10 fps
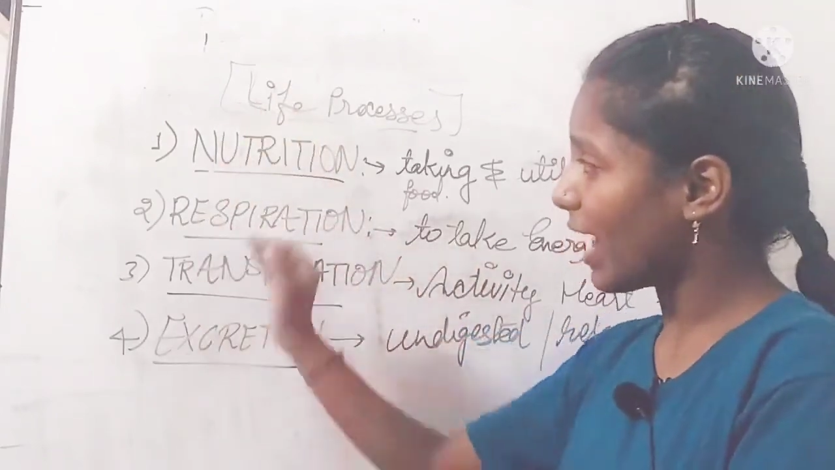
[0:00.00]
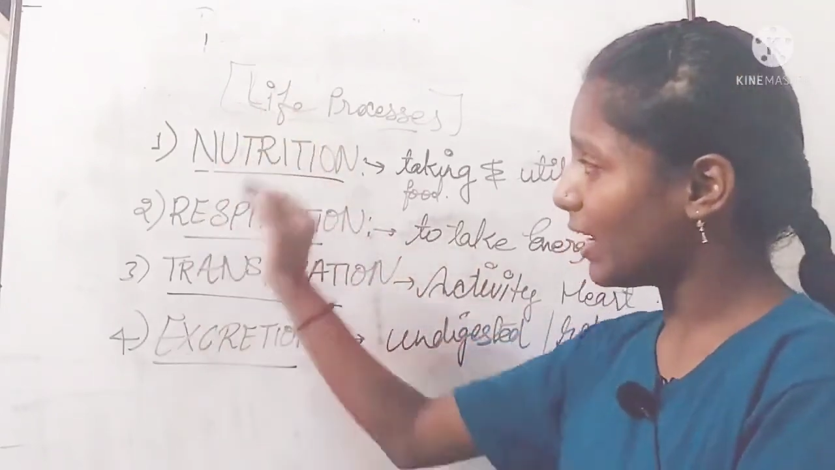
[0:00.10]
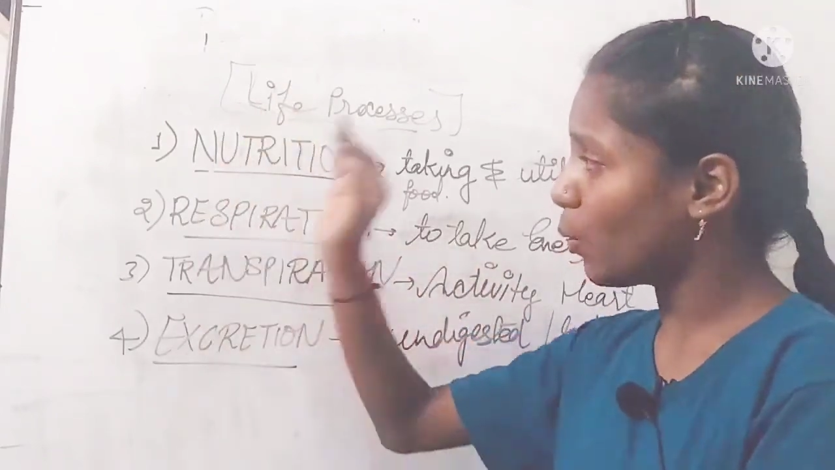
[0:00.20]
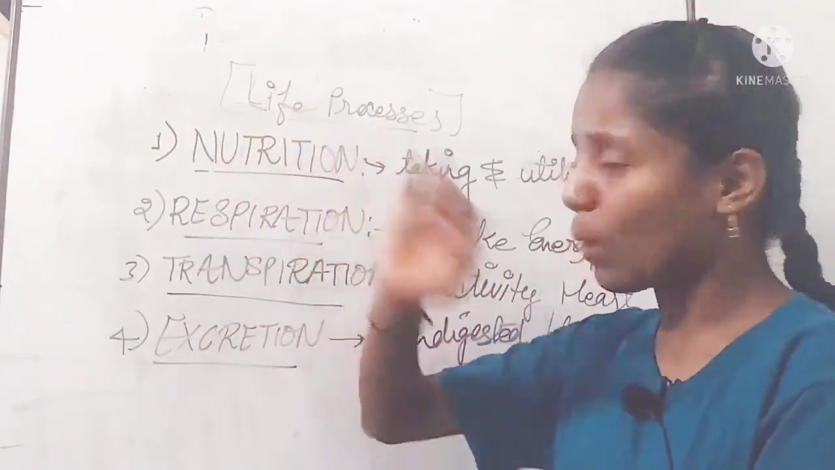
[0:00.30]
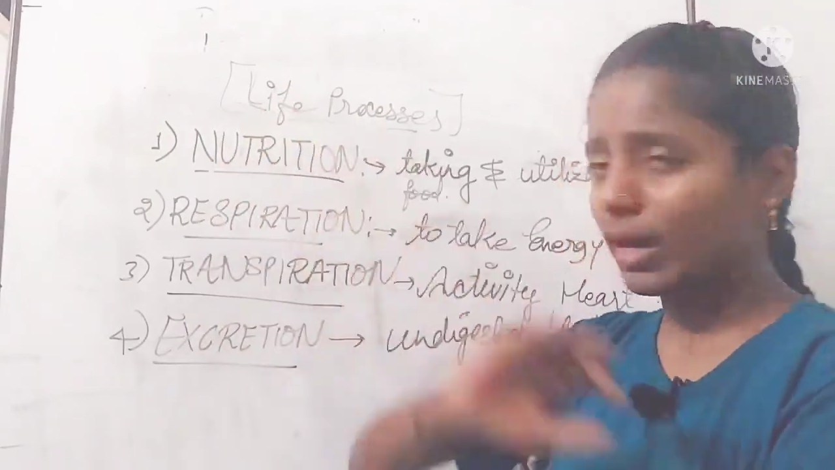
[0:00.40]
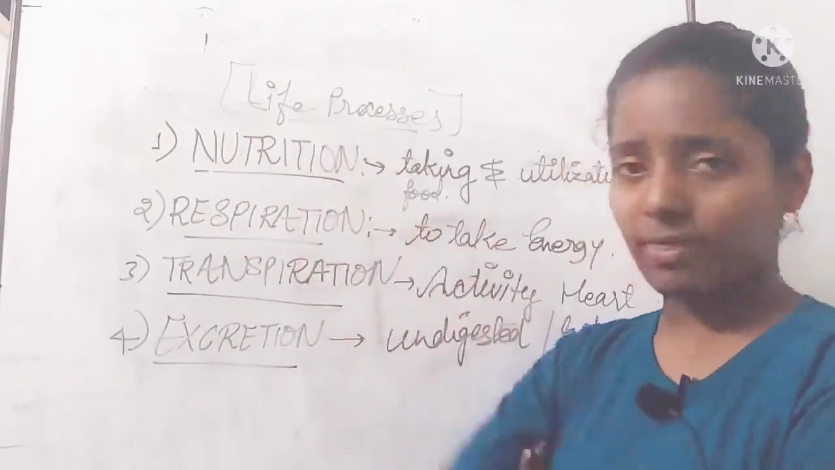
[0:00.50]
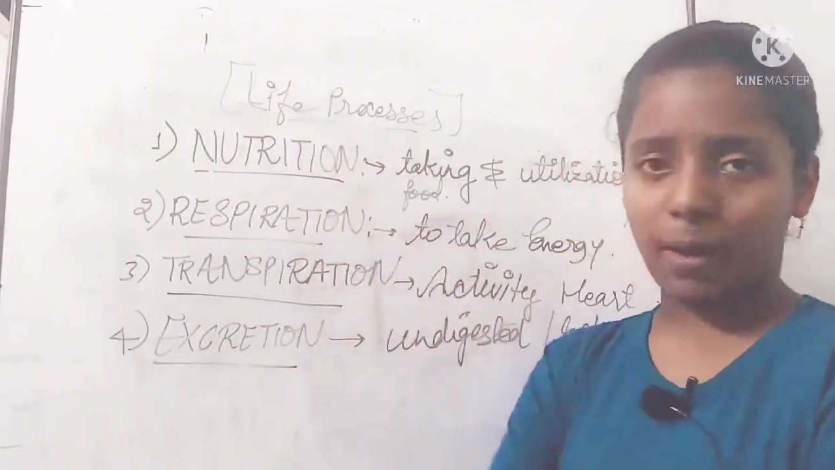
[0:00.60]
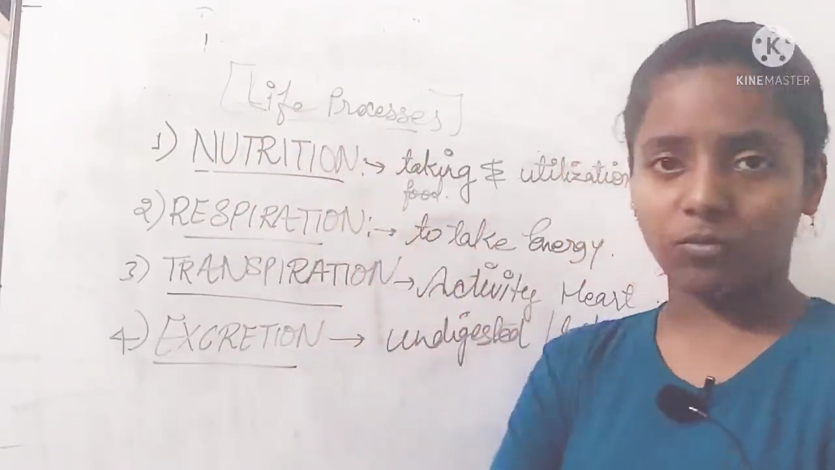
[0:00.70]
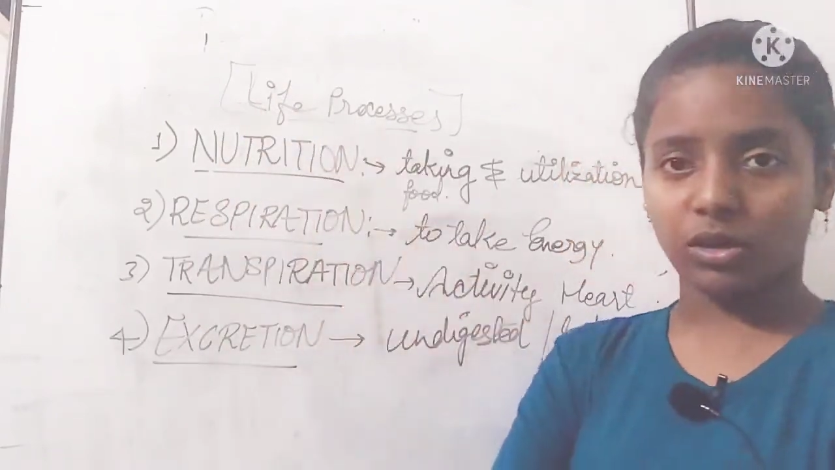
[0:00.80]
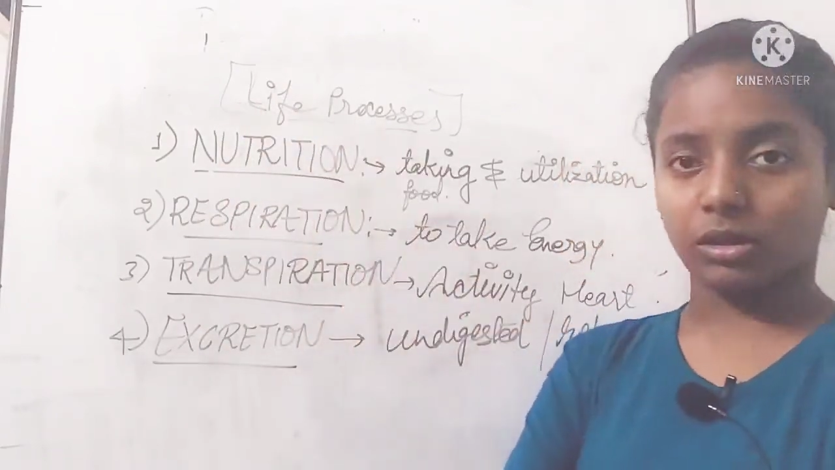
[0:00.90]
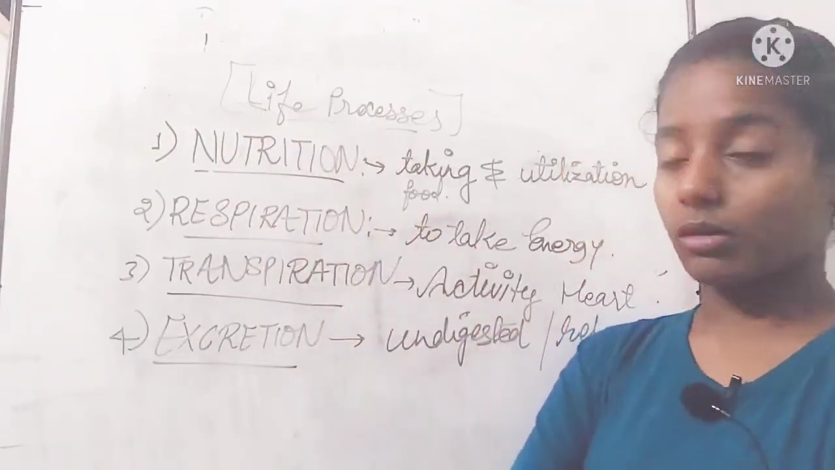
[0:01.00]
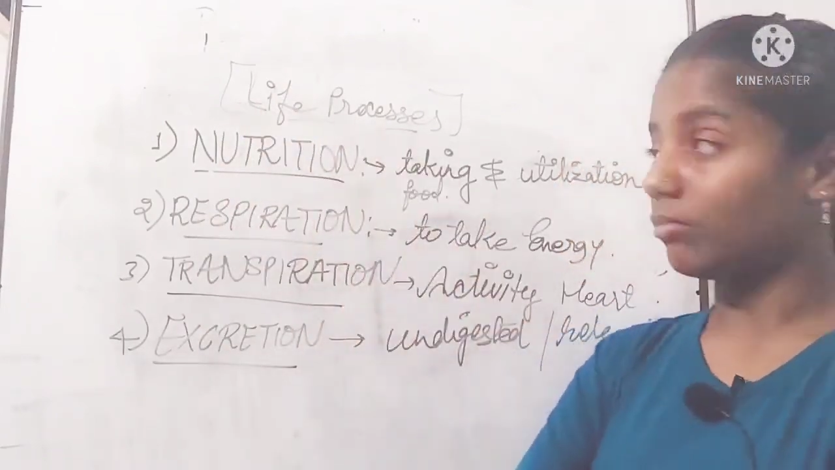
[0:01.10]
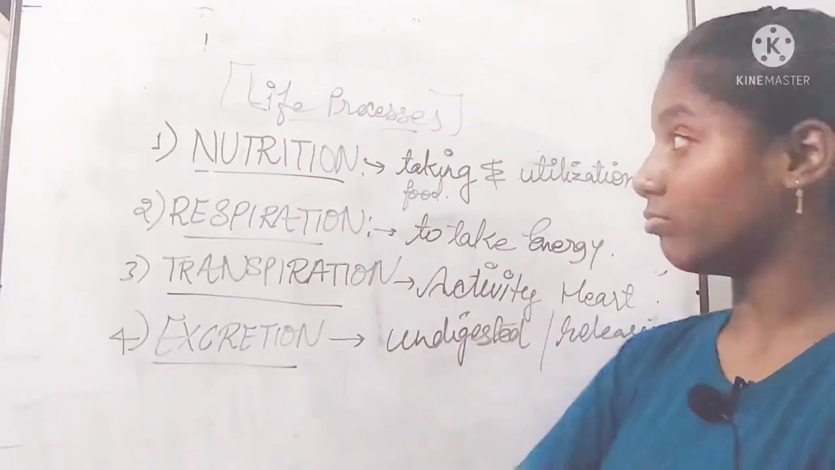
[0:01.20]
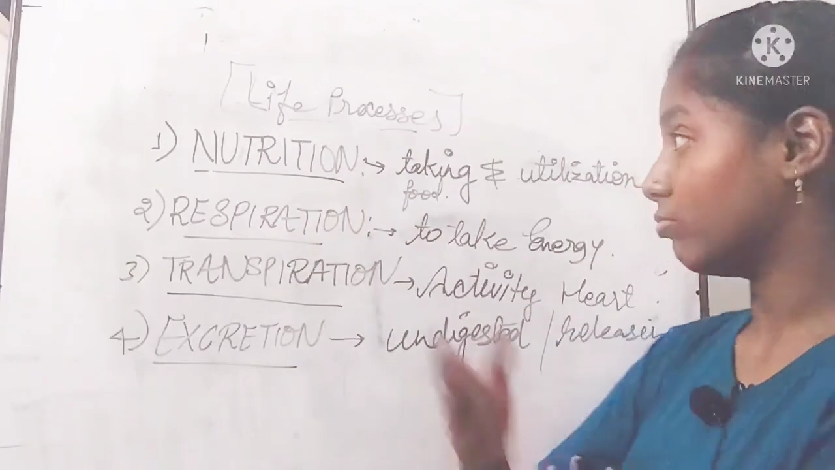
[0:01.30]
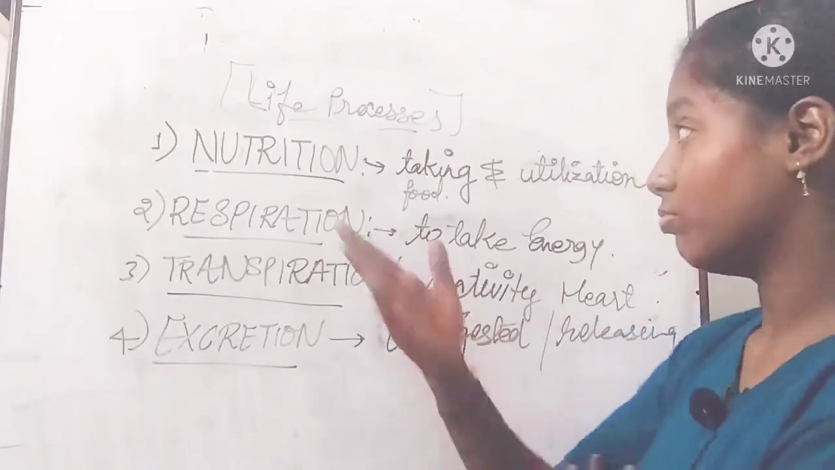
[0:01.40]
any one is absent,
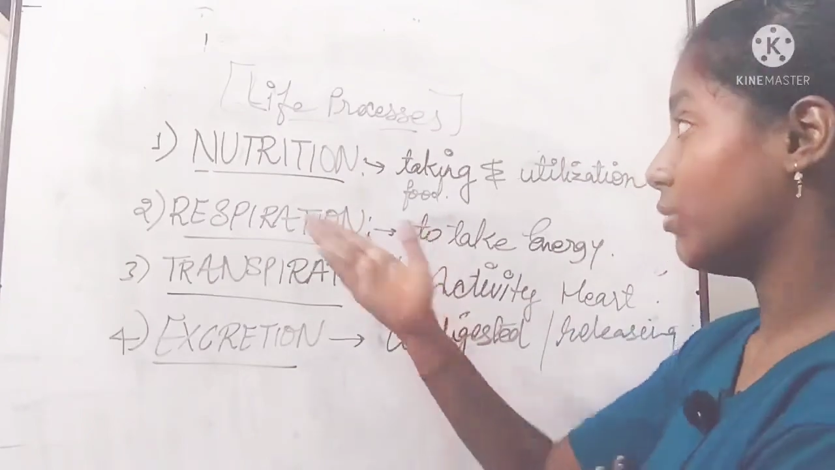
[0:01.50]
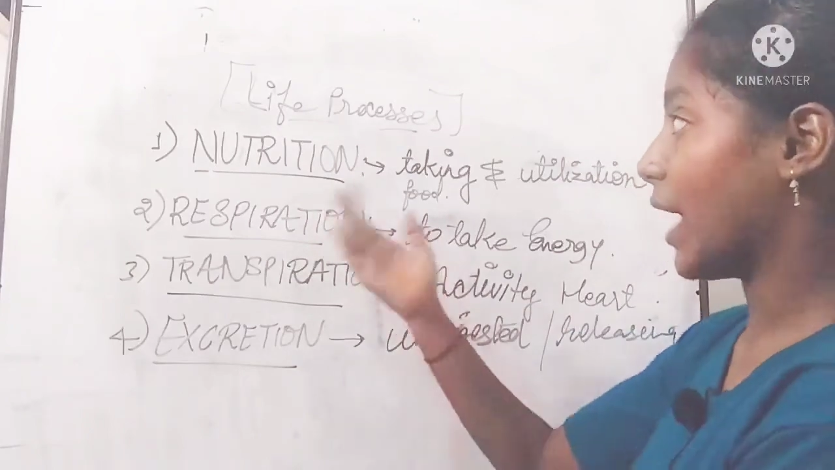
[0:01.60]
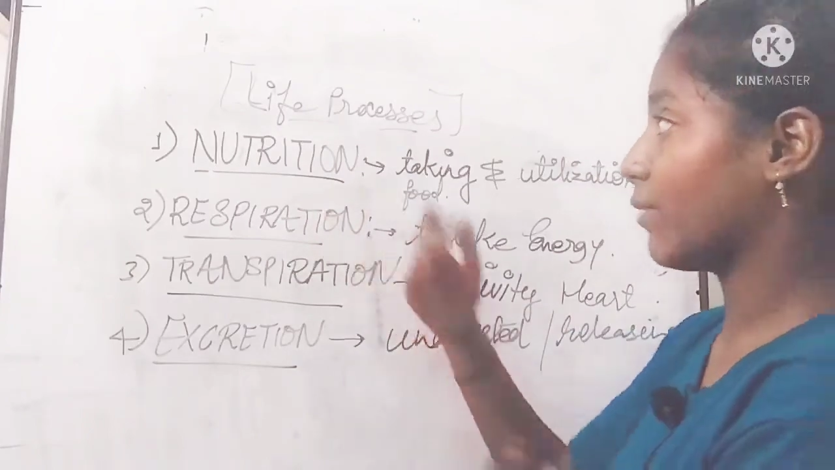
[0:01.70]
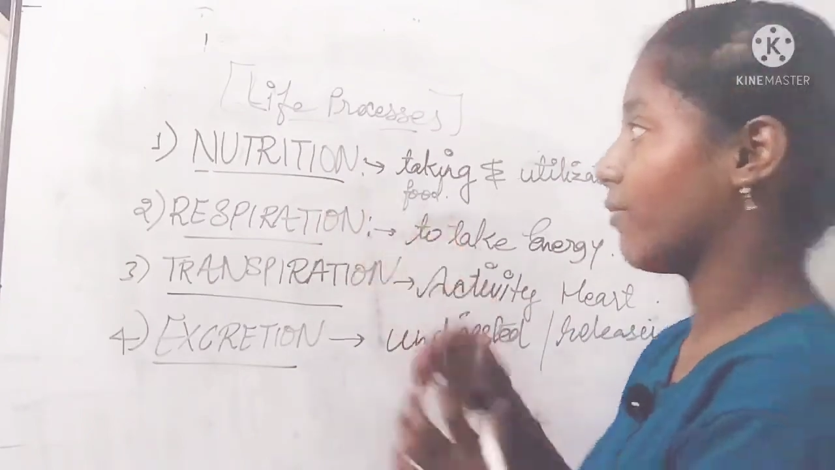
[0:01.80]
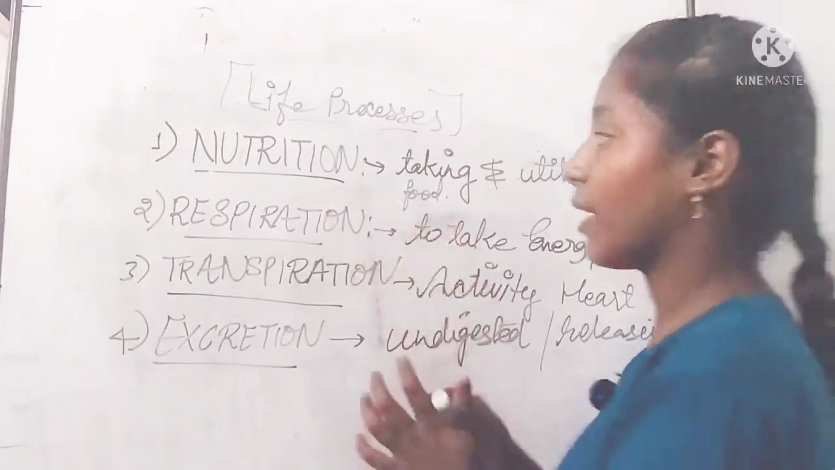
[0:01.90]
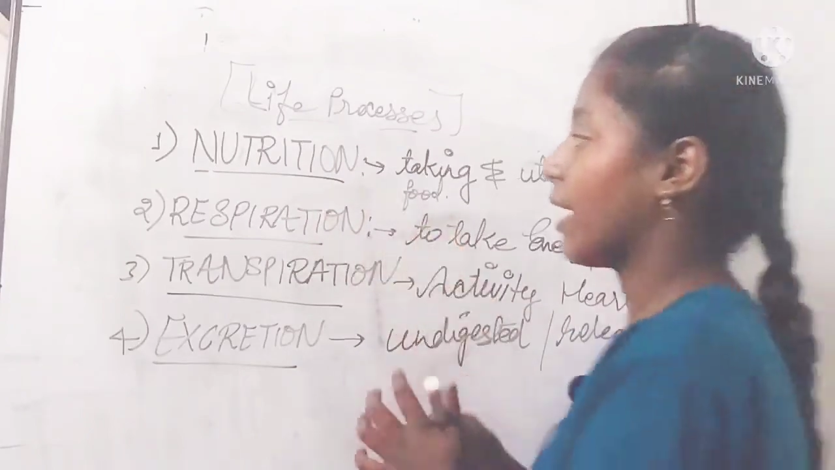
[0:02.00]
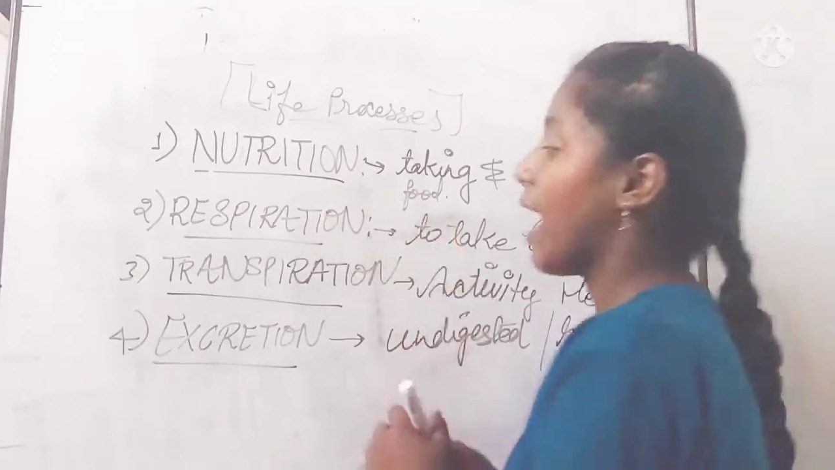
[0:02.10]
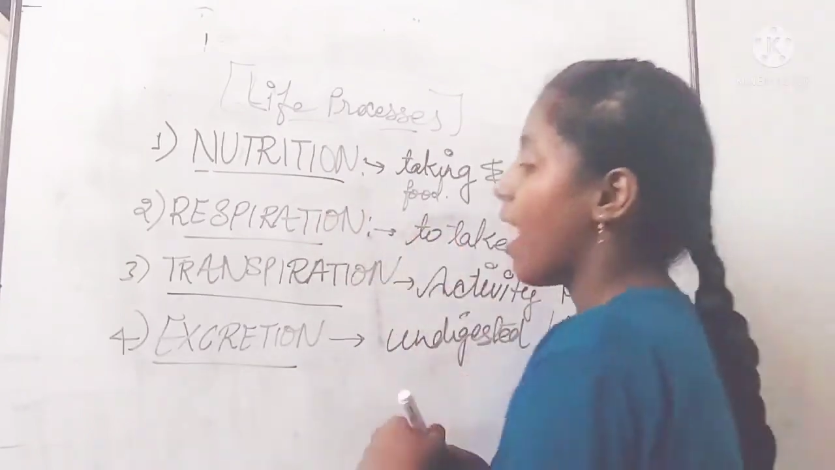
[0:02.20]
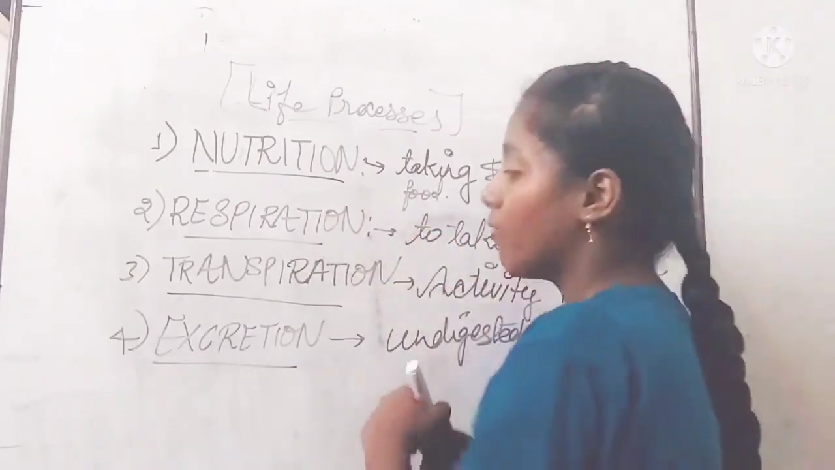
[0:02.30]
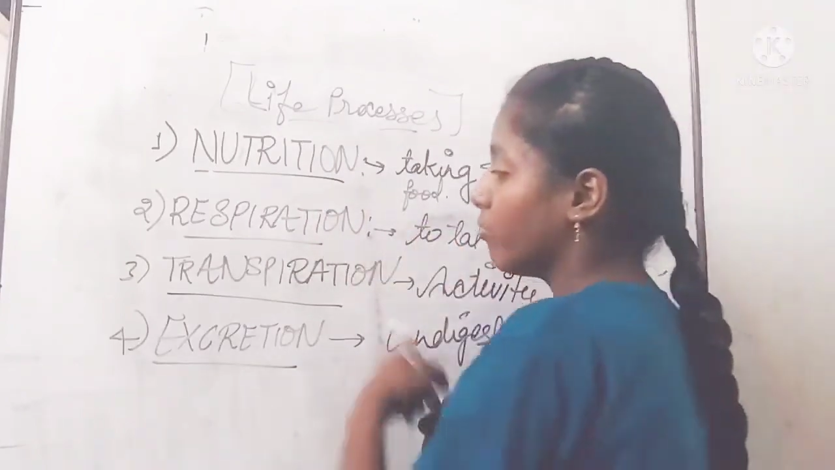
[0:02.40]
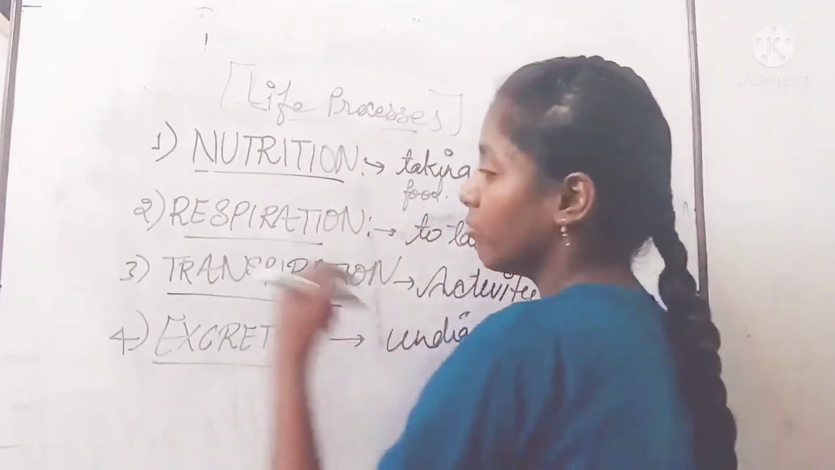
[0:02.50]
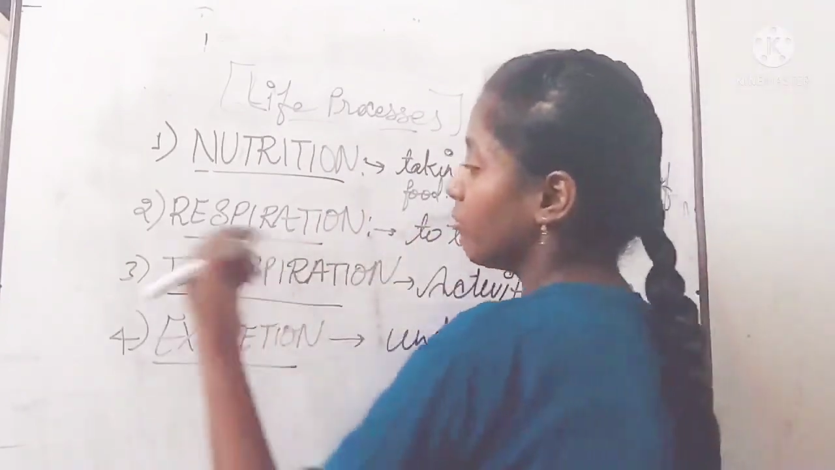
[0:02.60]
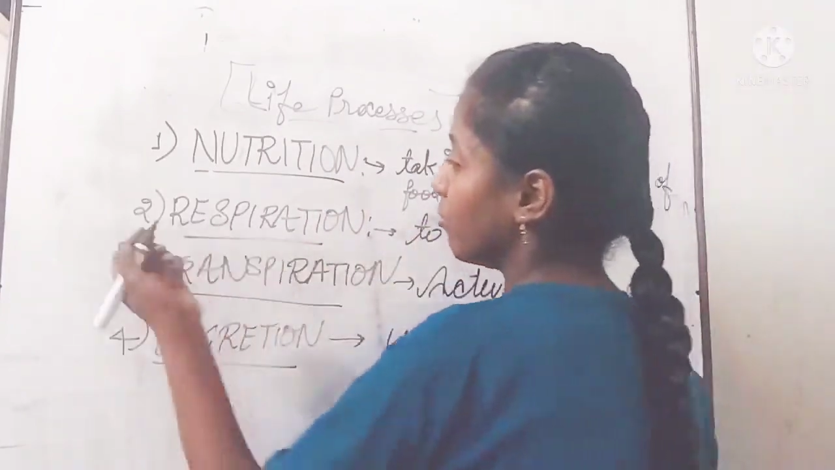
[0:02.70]
like we can have